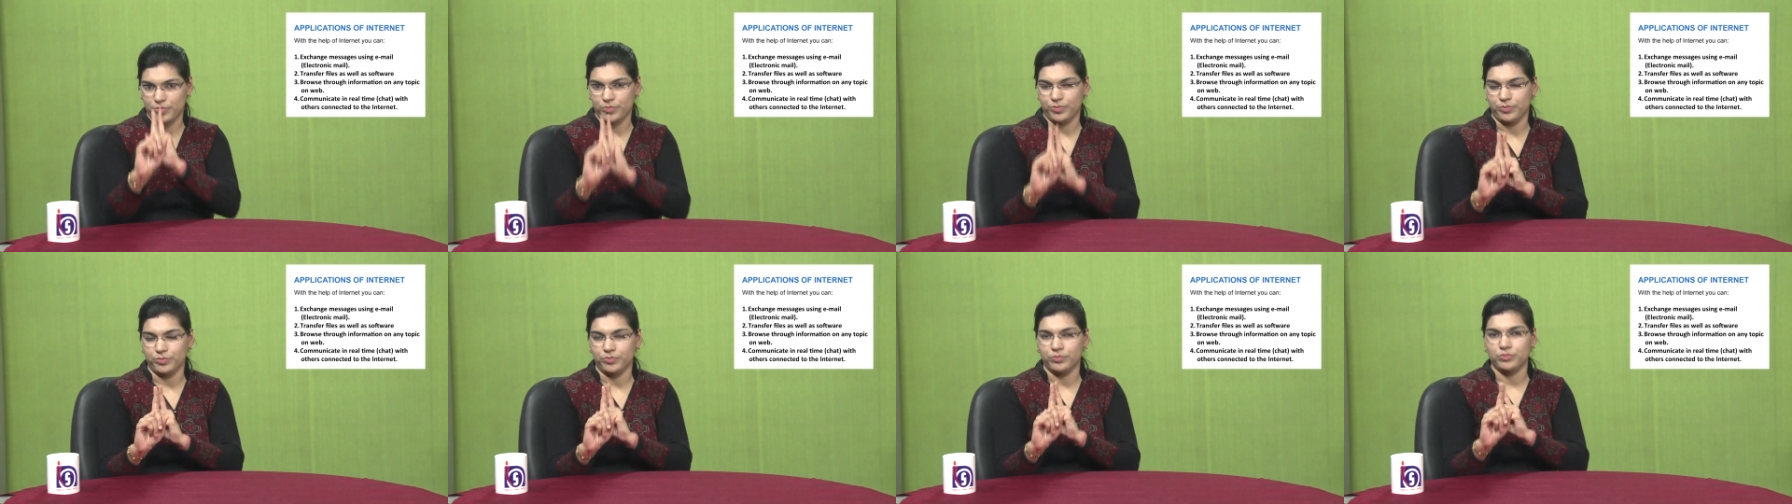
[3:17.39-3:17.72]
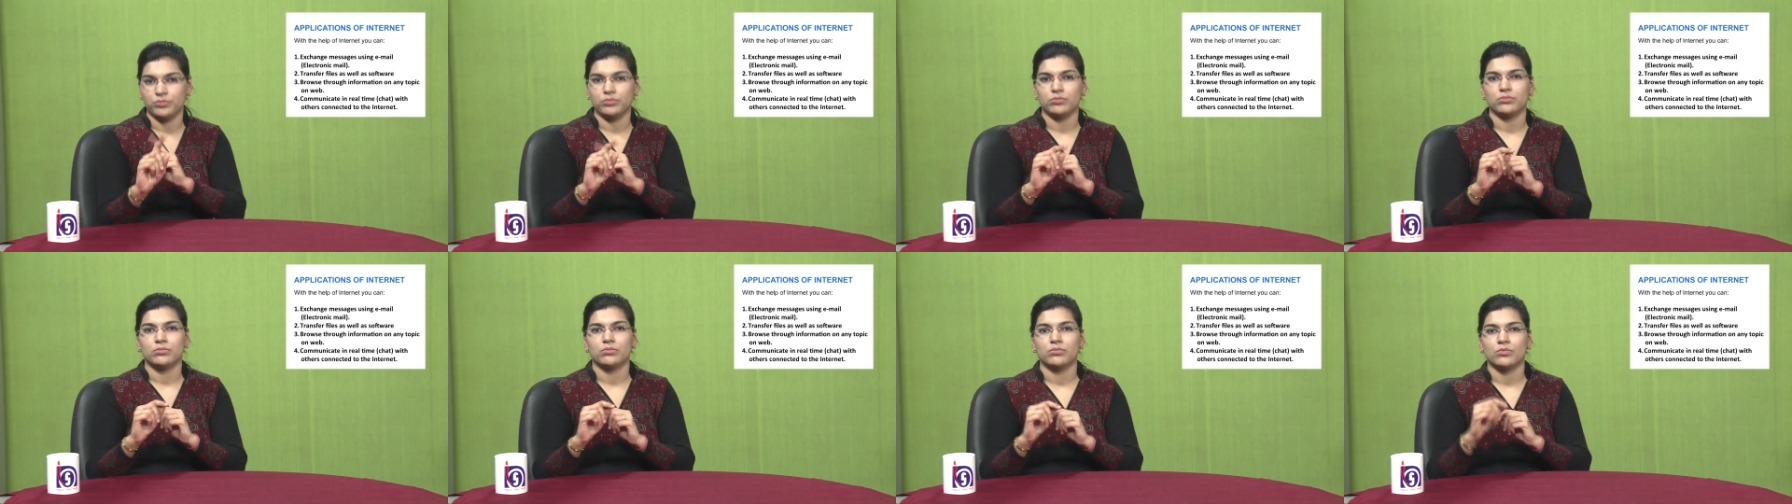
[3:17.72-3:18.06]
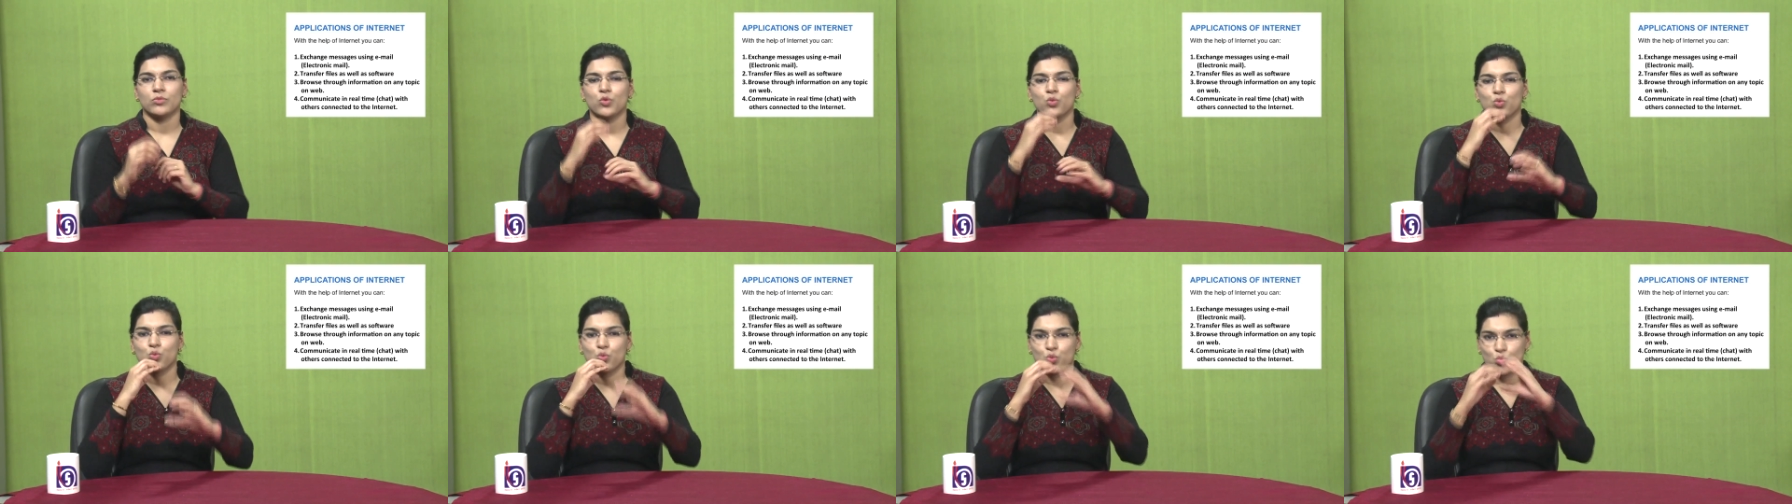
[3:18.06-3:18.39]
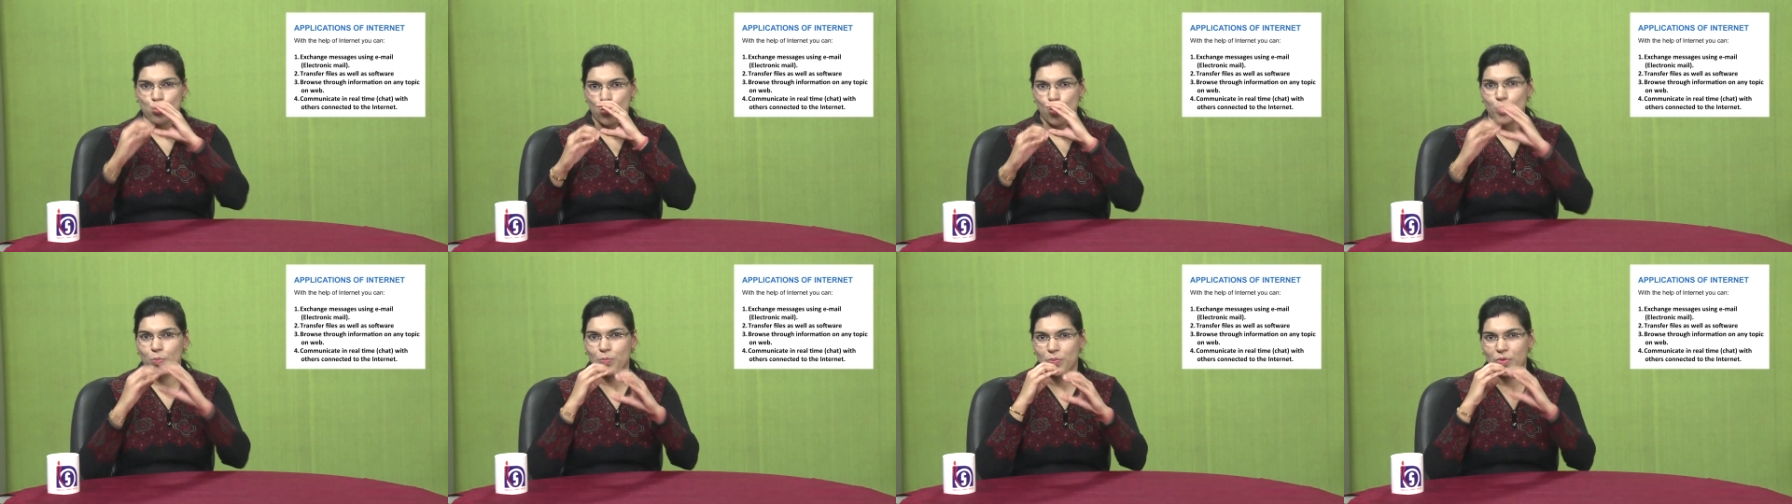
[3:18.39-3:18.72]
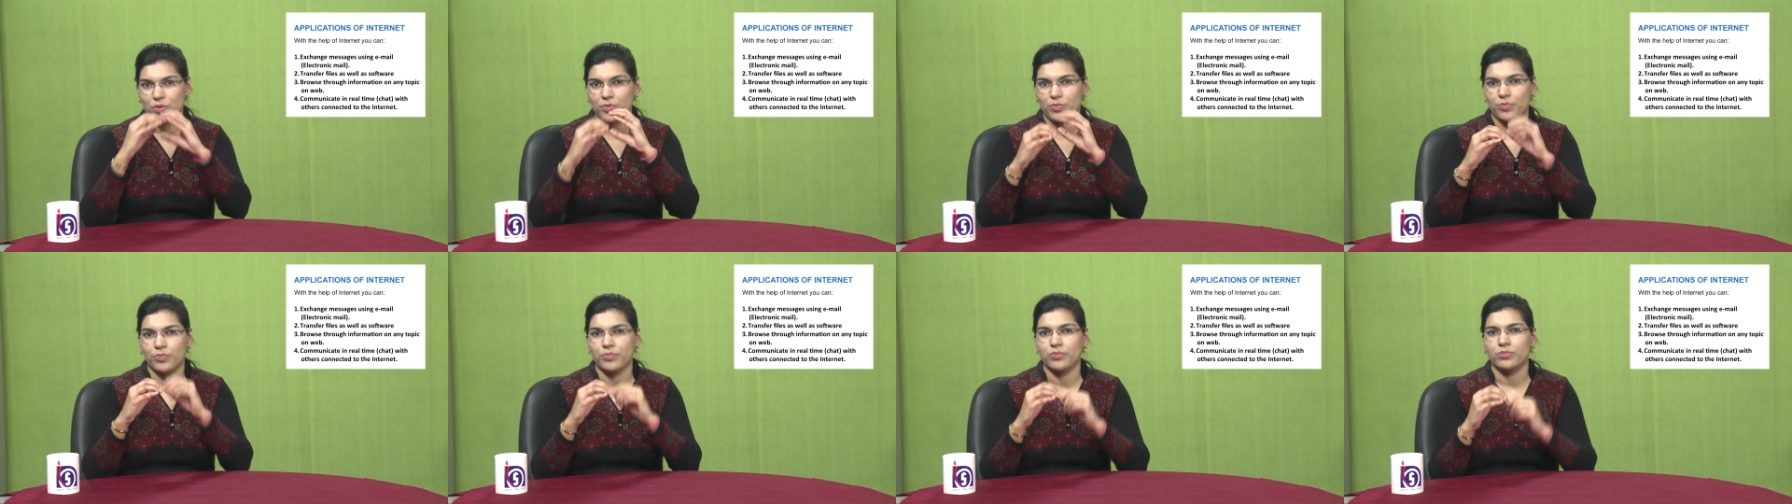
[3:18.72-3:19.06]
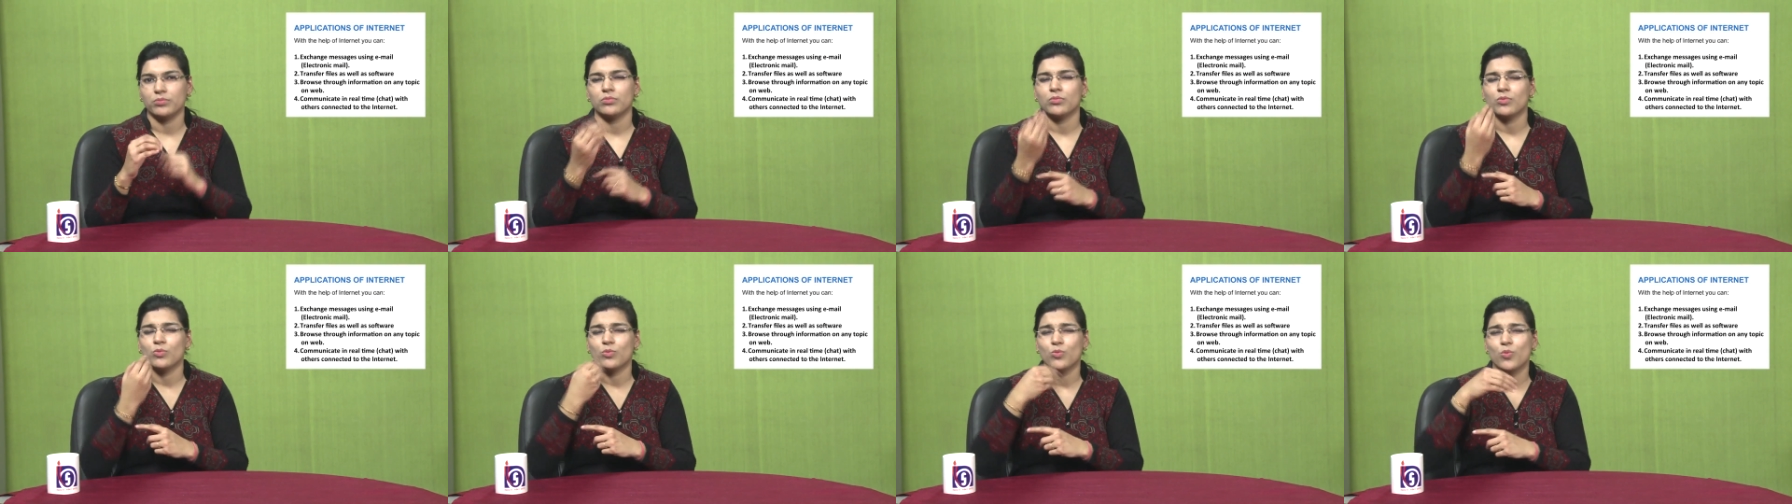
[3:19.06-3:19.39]
in real time
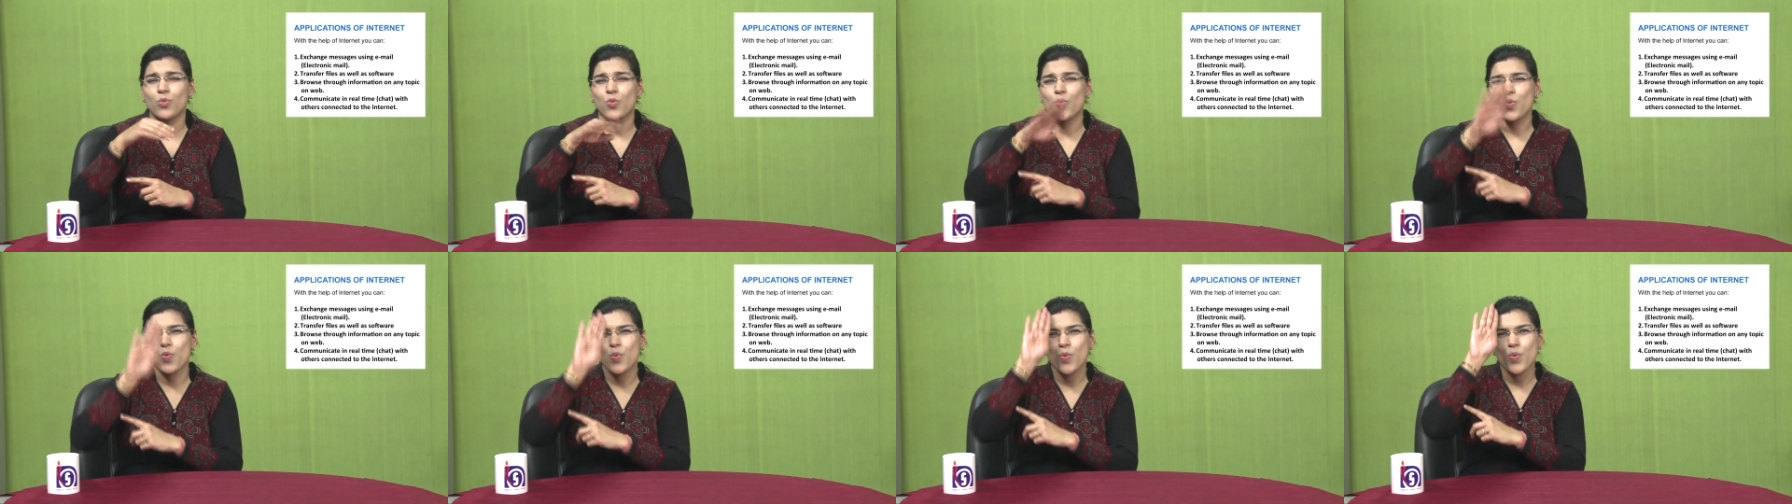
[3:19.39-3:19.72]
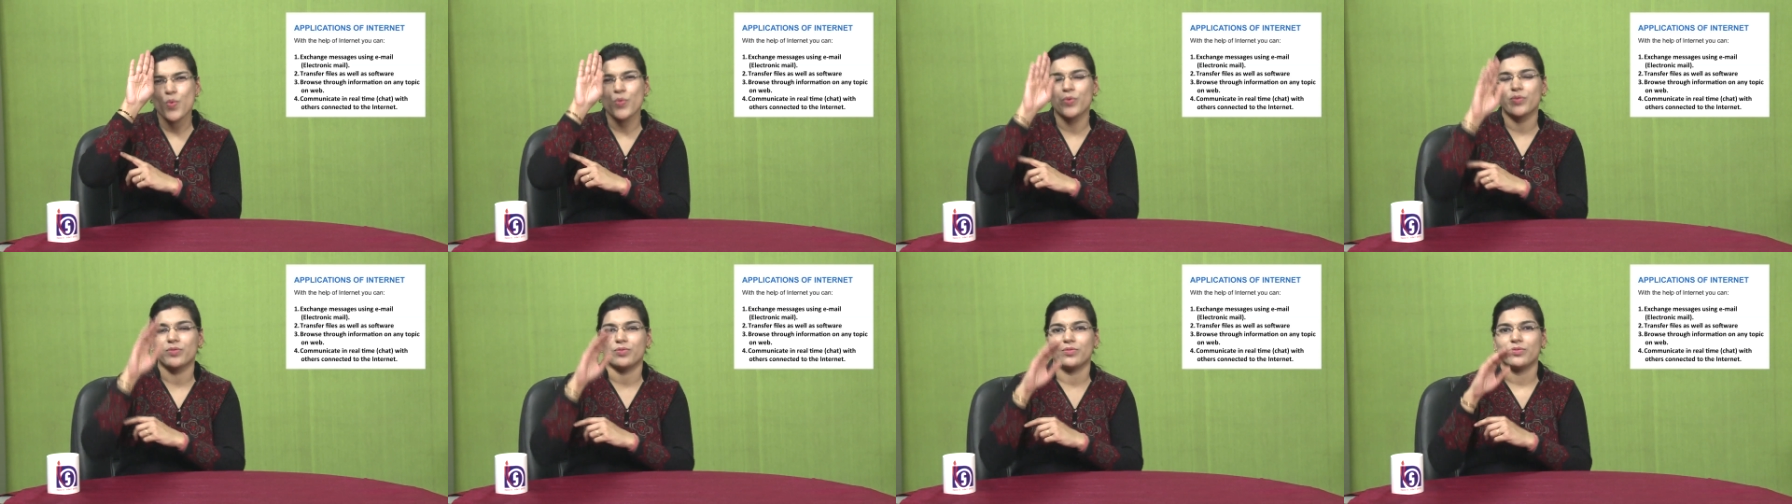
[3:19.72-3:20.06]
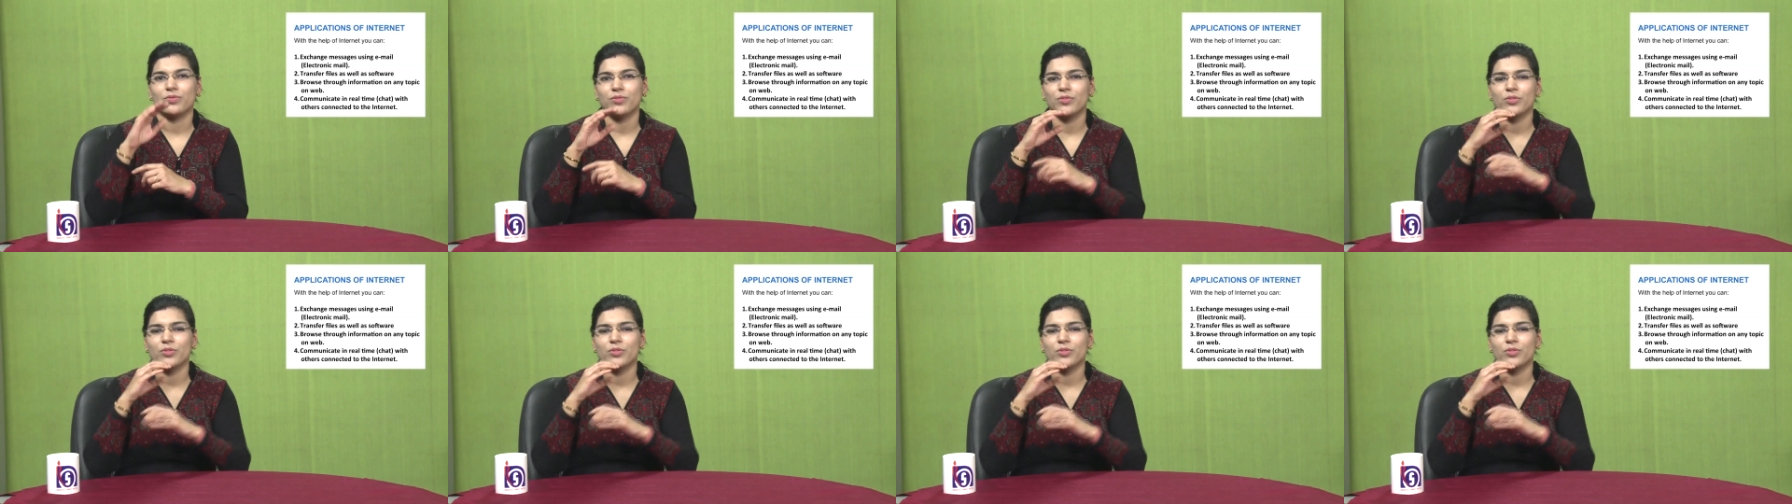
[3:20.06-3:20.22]
through chatting